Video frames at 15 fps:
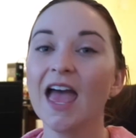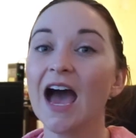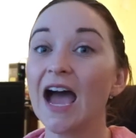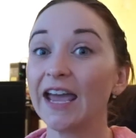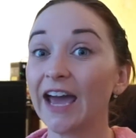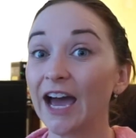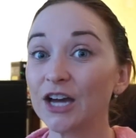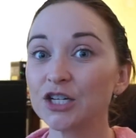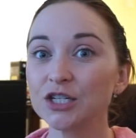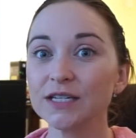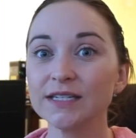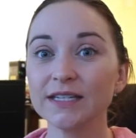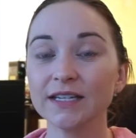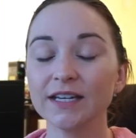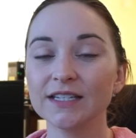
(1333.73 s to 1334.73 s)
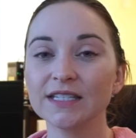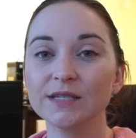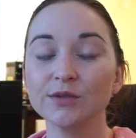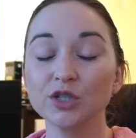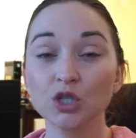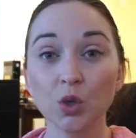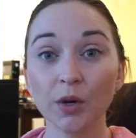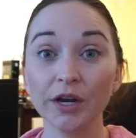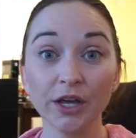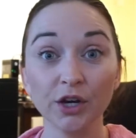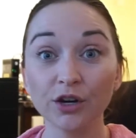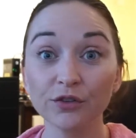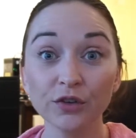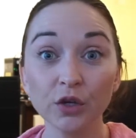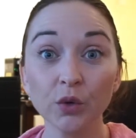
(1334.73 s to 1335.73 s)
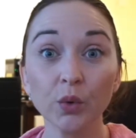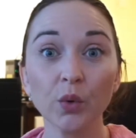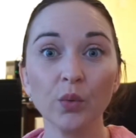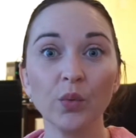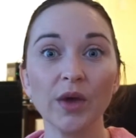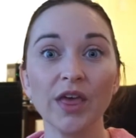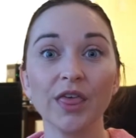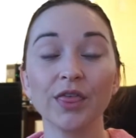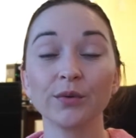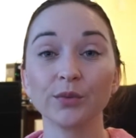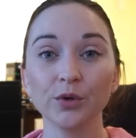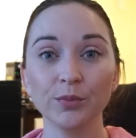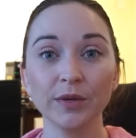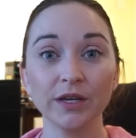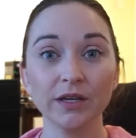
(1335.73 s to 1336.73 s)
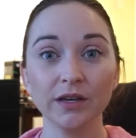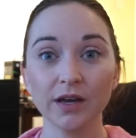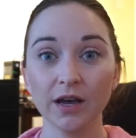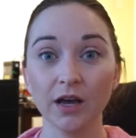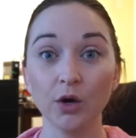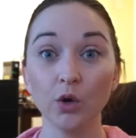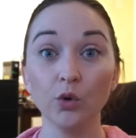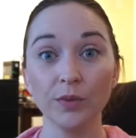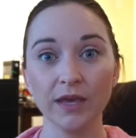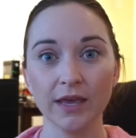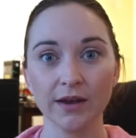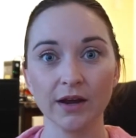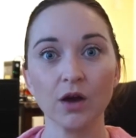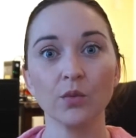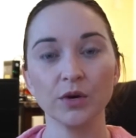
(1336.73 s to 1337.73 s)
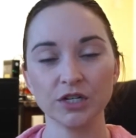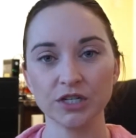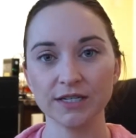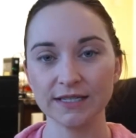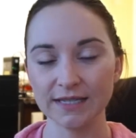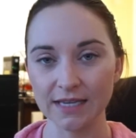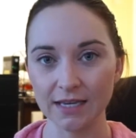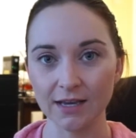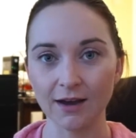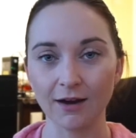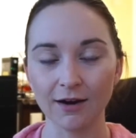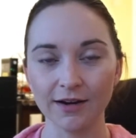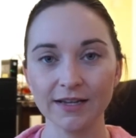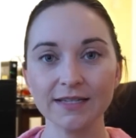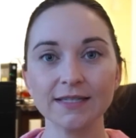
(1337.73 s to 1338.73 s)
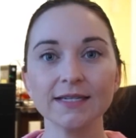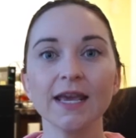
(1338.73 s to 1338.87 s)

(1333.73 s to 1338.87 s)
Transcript: I actually did a short interview with Ruben Ubiera, which is the artist.